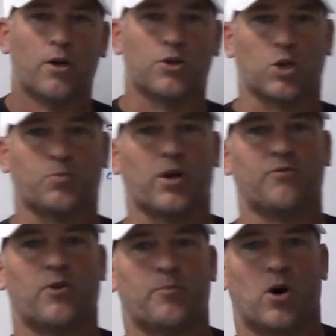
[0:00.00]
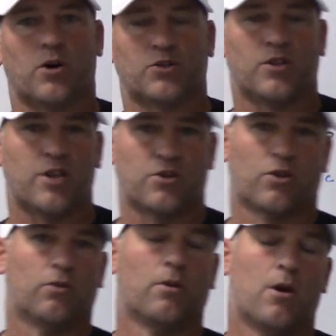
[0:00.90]
Just Play Football is the
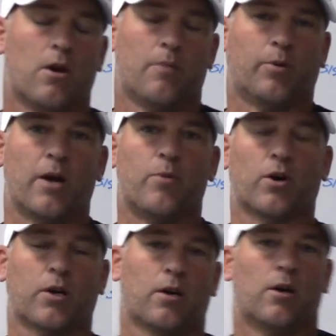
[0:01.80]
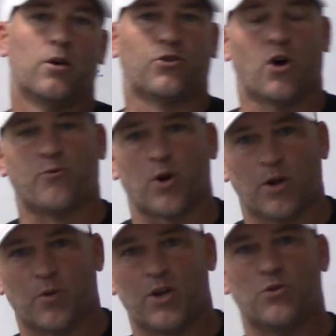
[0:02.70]
digital playbook software
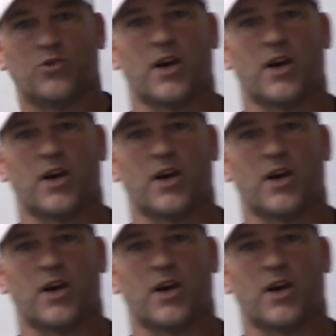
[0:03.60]
that we use.